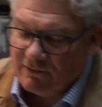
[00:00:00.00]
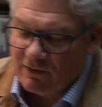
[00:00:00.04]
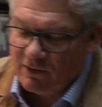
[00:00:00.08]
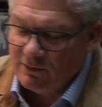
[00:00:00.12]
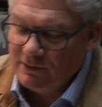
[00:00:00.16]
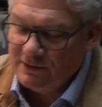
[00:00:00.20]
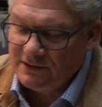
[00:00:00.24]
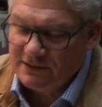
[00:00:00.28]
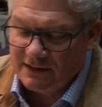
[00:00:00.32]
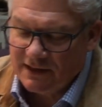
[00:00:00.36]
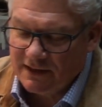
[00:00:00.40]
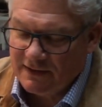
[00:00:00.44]
I've
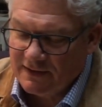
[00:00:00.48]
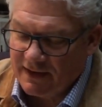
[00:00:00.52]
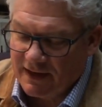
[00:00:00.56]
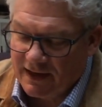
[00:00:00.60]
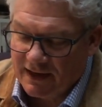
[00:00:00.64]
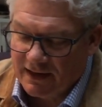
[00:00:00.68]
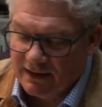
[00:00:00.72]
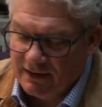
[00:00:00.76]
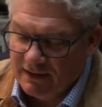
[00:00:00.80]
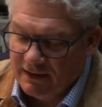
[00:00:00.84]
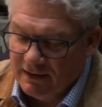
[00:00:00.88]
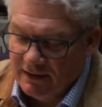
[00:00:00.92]
always said
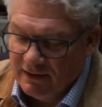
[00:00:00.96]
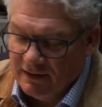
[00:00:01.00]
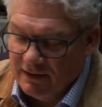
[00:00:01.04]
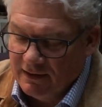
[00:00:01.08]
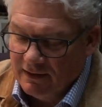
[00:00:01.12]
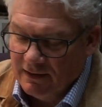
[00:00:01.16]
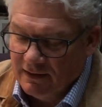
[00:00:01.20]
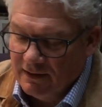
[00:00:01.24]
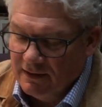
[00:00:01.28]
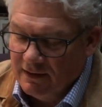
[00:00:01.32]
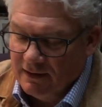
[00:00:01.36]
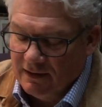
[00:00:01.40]
that.
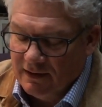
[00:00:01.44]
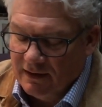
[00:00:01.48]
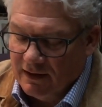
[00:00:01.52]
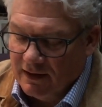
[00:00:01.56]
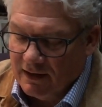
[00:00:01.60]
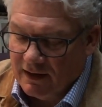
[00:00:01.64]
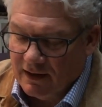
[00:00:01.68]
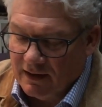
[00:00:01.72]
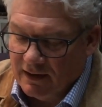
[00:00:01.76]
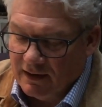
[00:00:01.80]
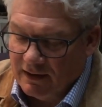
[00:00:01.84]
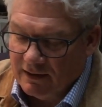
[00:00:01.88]

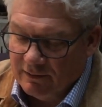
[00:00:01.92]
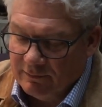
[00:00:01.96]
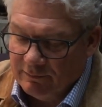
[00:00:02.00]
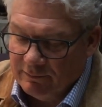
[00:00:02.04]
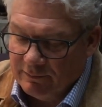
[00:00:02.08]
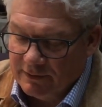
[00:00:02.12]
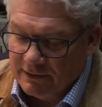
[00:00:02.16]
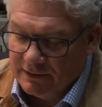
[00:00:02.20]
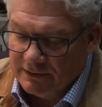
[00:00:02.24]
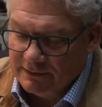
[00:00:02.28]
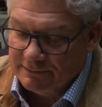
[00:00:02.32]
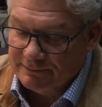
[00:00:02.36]

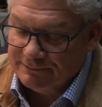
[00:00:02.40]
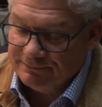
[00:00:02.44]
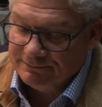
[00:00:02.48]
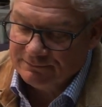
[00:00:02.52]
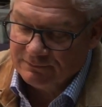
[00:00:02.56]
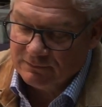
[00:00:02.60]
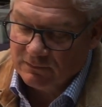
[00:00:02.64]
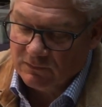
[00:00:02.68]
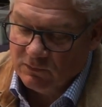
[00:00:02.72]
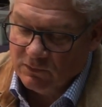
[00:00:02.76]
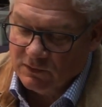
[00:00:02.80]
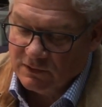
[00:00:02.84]
But
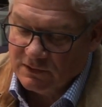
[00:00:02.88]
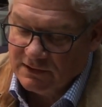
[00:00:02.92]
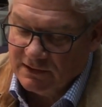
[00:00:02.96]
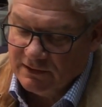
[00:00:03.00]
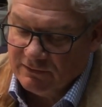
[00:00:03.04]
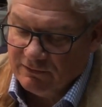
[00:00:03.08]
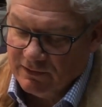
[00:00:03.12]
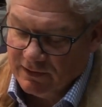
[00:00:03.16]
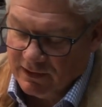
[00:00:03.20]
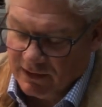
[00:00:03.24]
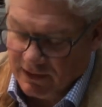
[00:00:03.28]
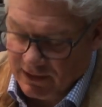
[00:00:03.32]
we'll see
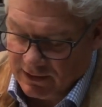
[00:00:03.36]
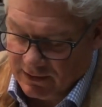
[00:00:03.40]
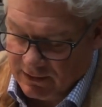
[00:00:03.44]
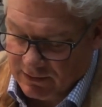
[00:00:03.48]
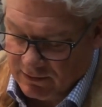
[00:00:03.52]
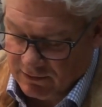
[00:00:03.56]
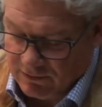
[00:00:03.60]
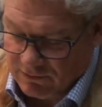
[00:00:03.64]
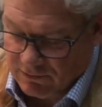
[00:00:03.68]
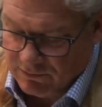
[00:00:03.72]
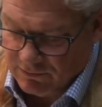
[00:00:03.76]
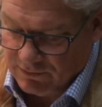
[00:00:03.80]
if we can get
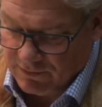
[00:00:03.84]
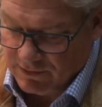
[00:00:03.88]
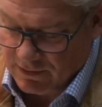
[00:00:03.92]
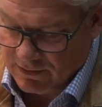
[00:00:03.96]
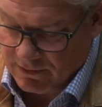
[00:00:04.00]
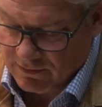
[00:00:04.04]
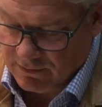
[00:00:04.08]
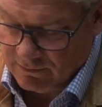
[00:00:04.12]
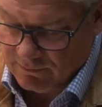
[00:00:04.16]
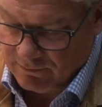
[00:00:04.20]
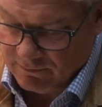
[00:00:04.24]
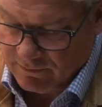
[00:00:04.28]
a crew in
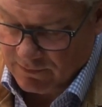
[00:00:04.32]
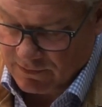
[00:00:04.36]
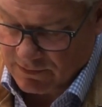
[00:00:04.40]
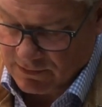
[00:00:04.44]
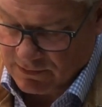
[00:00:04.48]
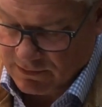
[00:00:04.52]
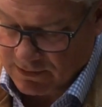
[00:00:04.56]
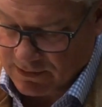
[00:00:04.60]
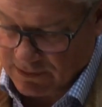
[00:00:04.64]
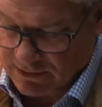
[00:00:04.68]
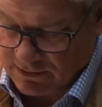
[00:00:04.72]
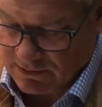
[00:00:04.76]
there this
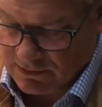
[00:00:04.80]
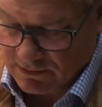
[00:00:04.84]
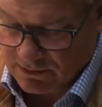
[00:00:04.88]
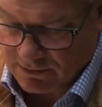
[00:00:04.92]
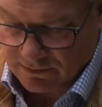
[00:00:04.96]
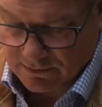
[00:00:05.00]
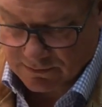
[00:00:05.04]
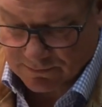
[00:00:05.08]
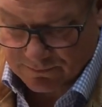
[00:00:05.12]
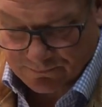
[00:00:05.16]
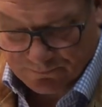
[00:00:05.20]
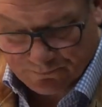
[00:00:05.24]
next
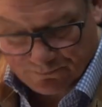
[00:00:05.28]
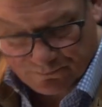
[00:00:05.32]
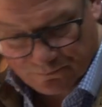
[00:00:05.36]
year.